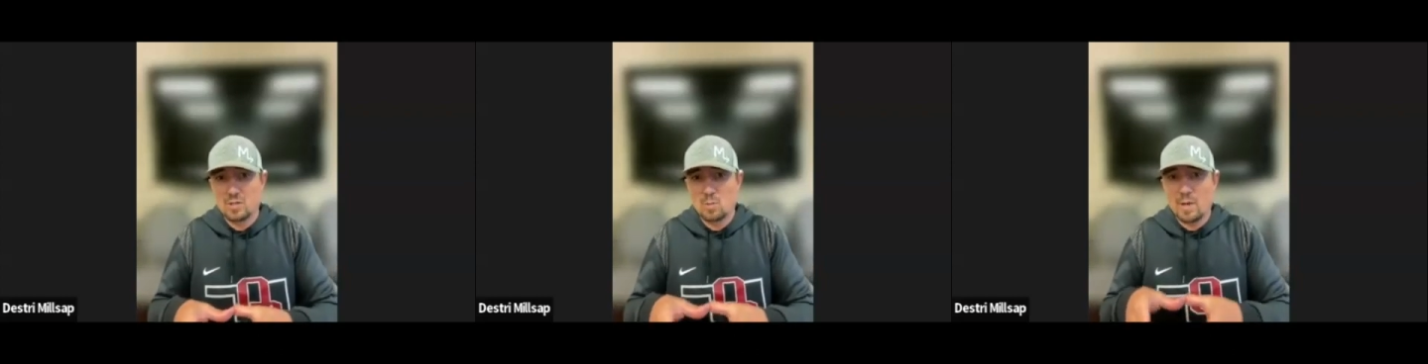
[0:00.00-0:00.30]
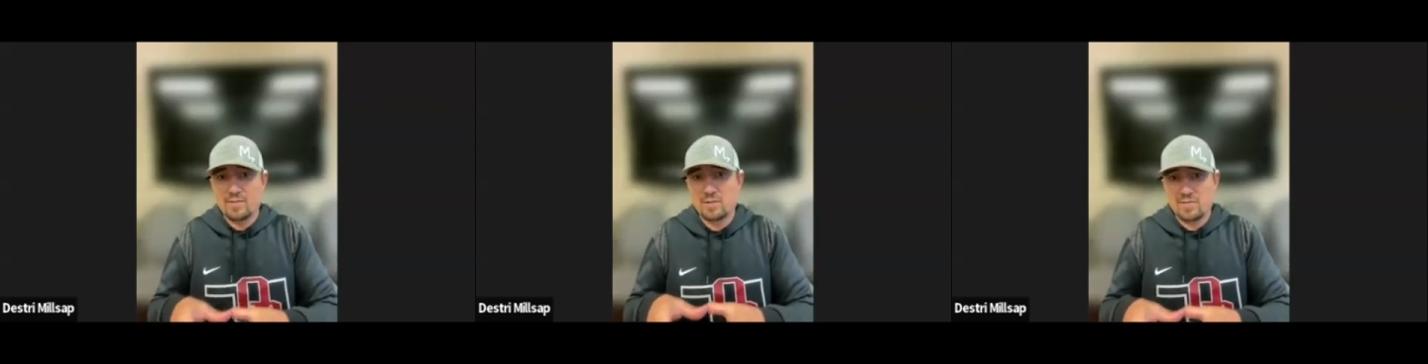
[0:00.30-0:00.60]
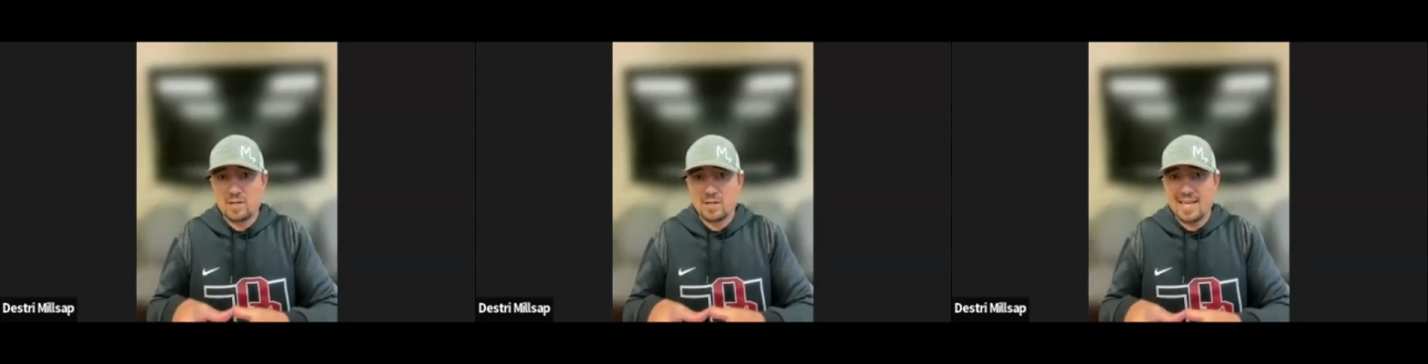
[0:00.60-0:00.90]
We have to
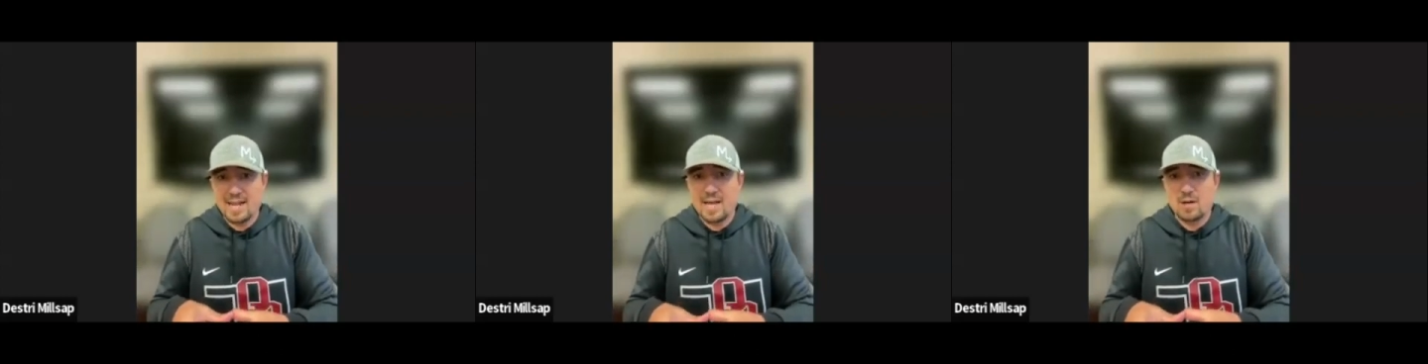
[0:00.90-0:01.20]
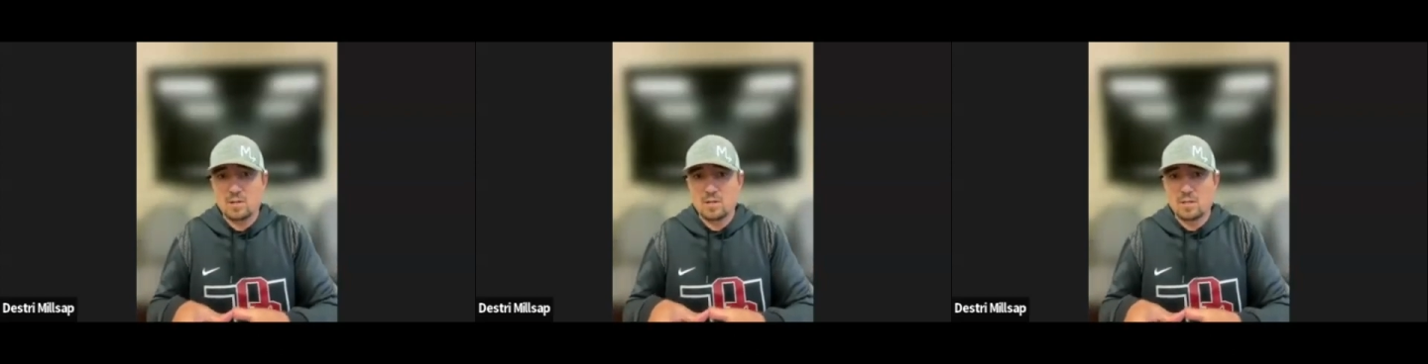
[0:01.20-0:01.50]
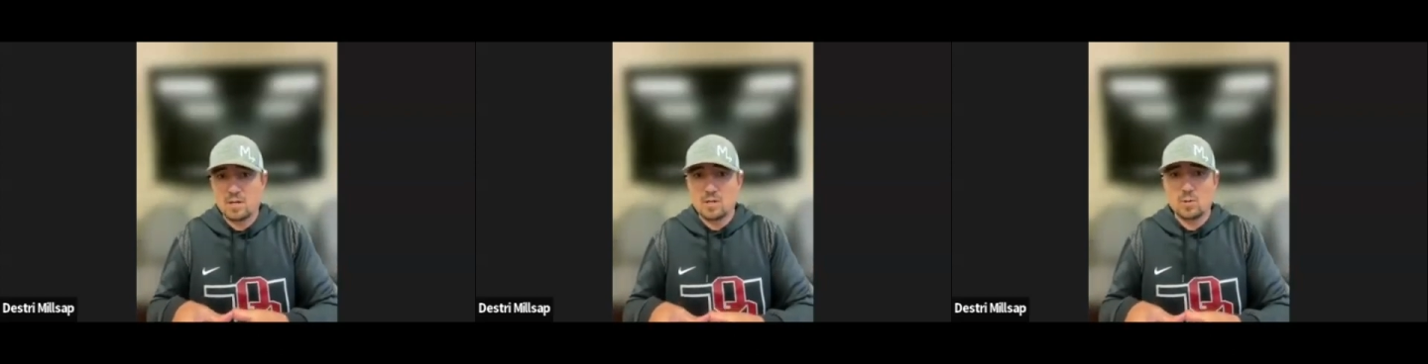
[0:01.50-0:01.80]
figure that out.
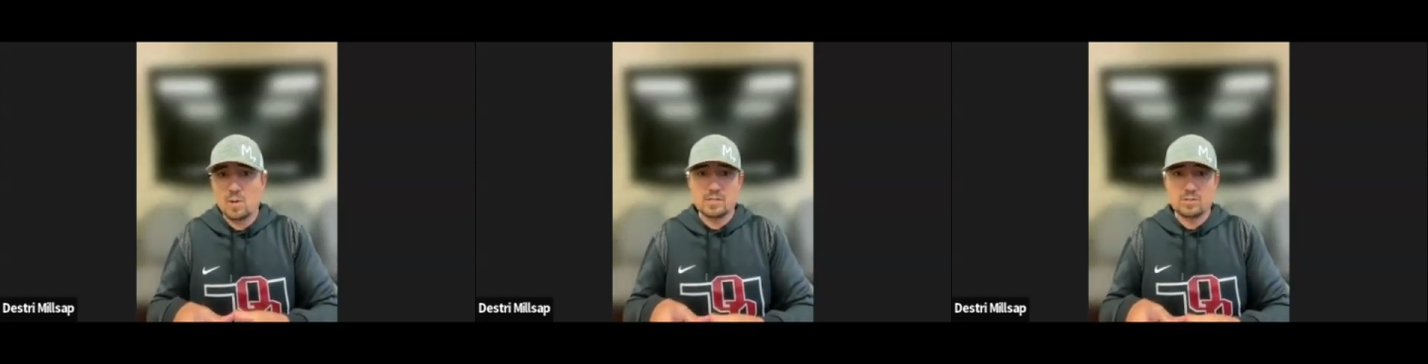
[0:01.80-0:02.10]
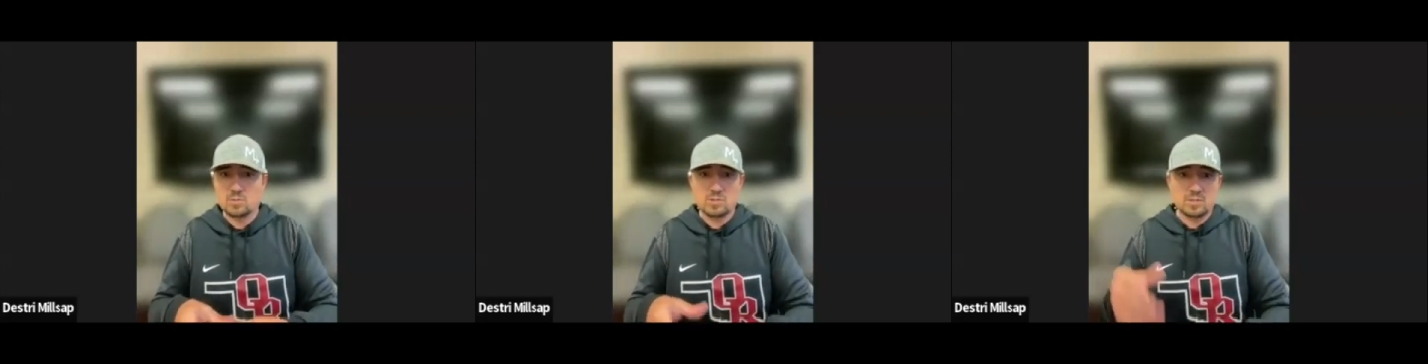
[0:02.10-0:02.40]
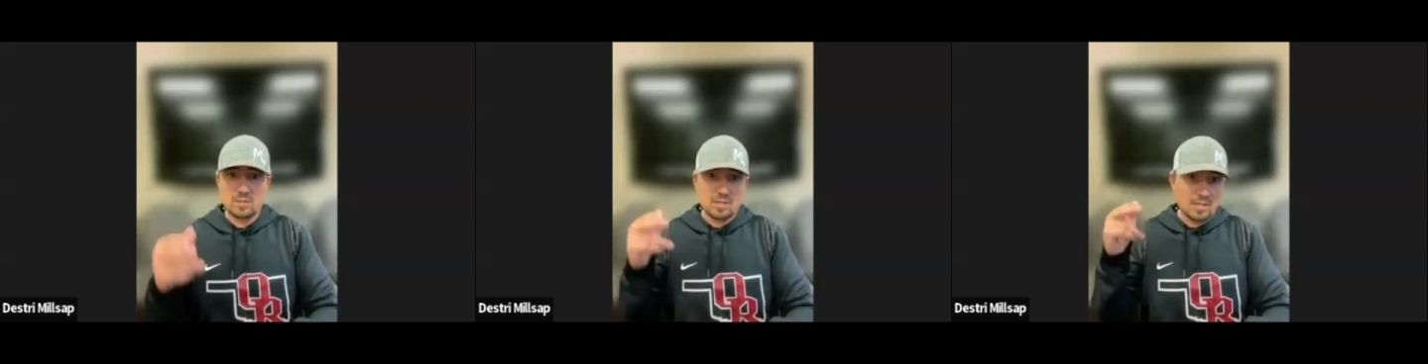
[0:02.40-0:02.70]
Otherwise, we're
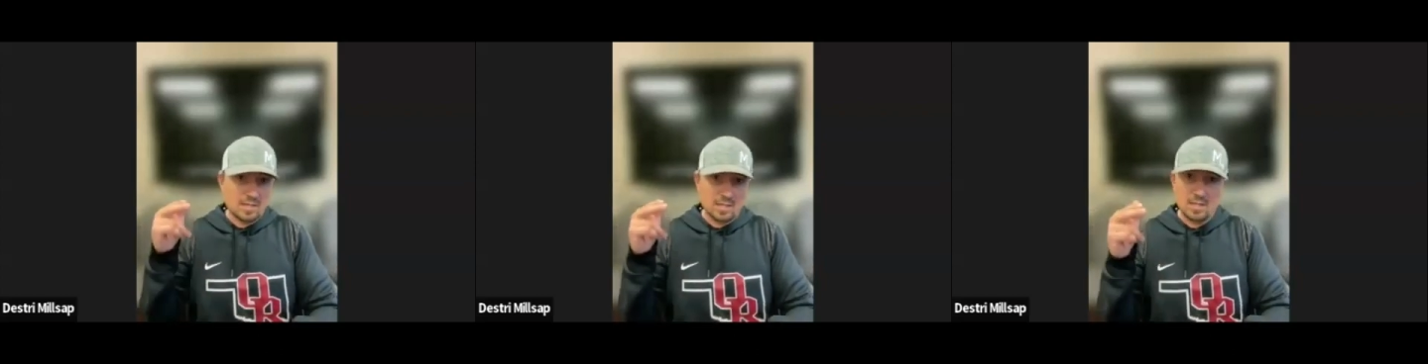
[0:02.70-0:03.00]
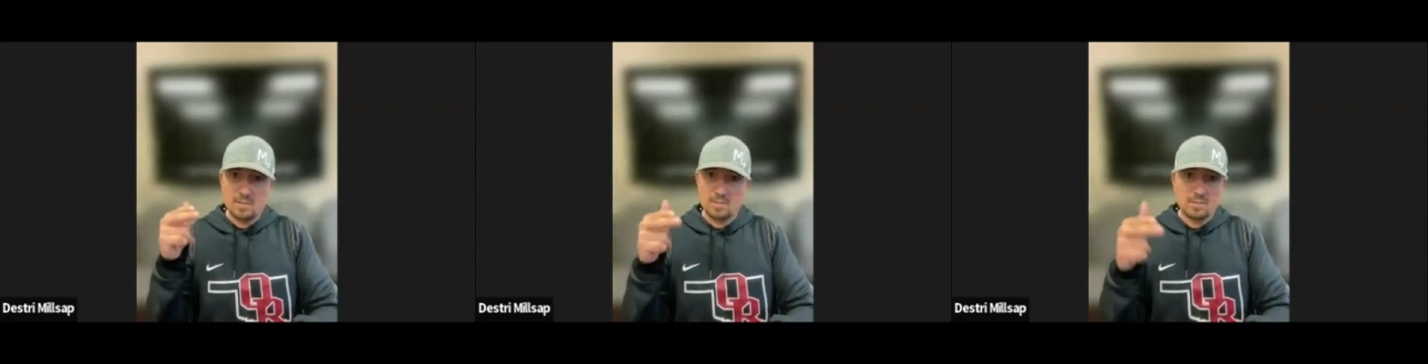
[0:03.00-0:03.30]
just gonna keep